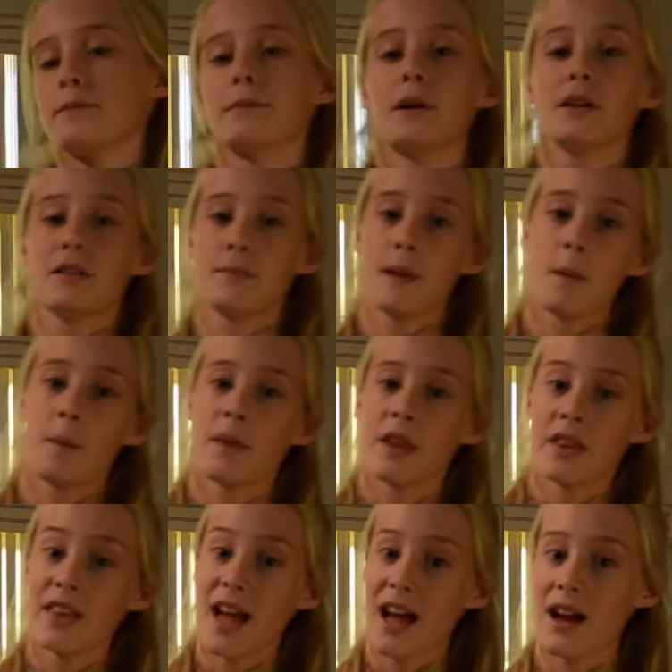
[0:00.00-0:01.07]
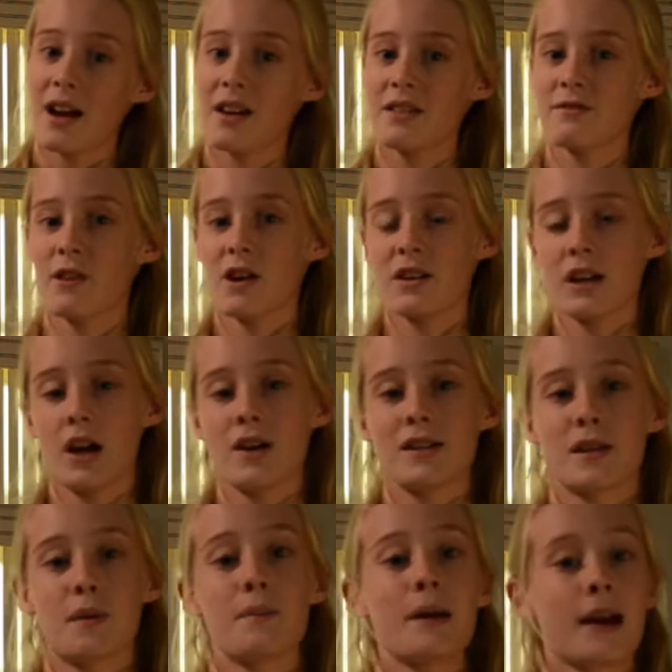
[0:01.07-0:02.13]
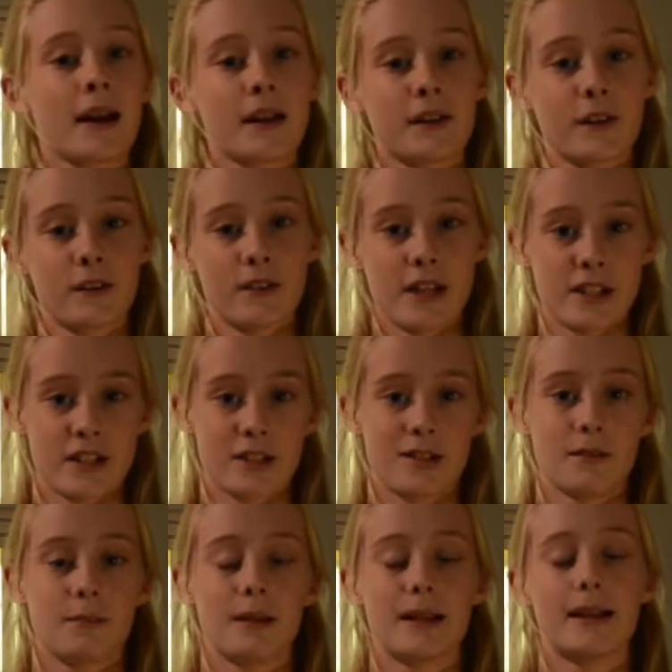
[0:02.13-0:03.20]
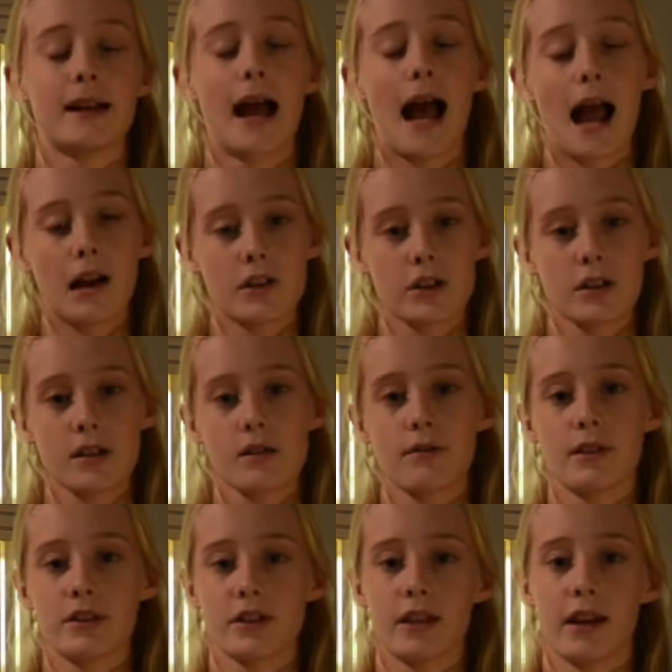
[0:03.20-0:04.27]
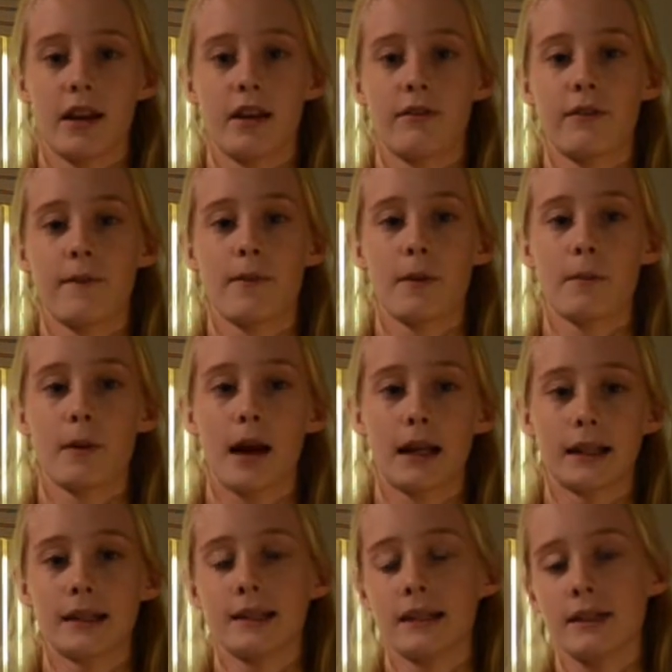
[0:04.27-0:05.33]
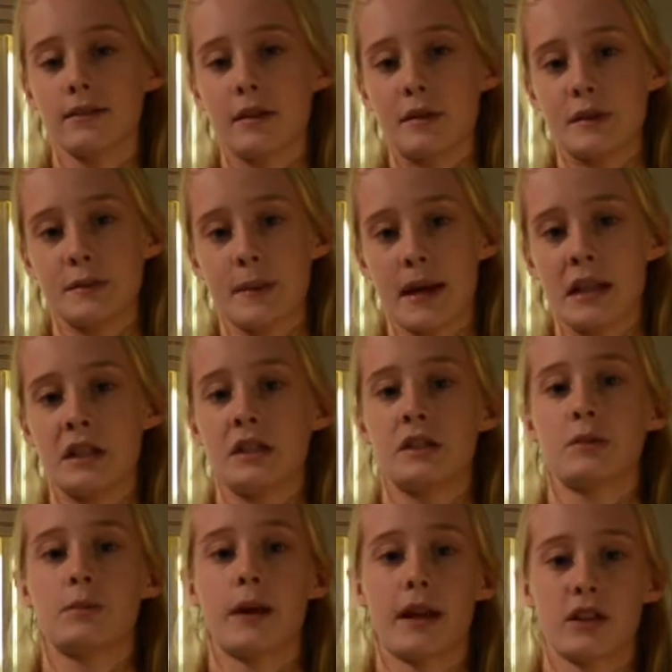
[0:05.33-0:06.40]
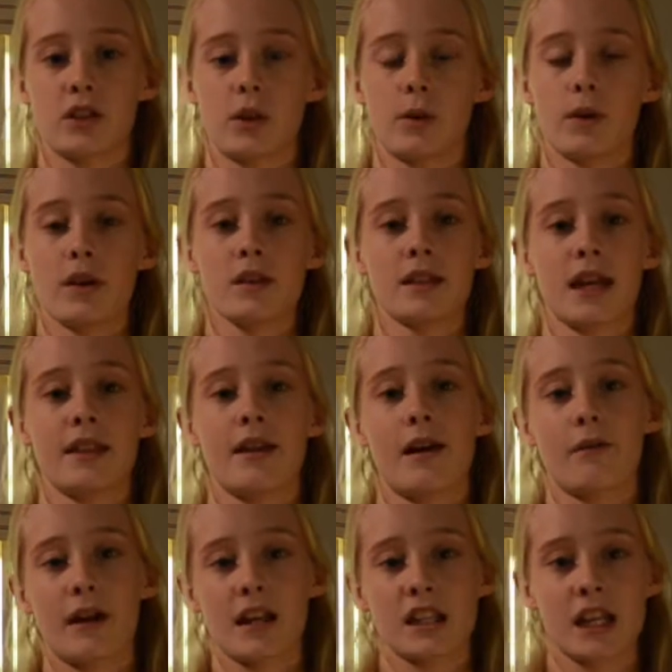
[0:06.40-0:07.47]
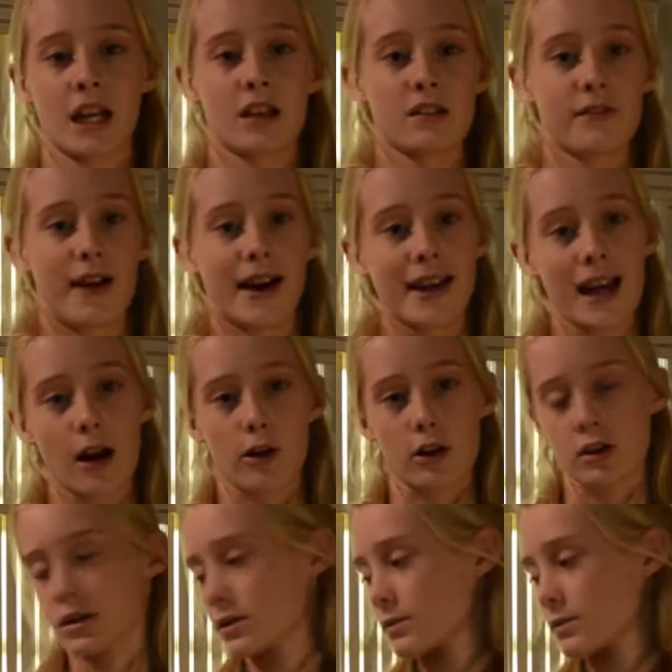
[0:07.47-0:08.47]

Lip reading: Most people think that rodeo is an American creation, but it actually originated from the practices of Spanish ranch owners and their rancherians vaqueros.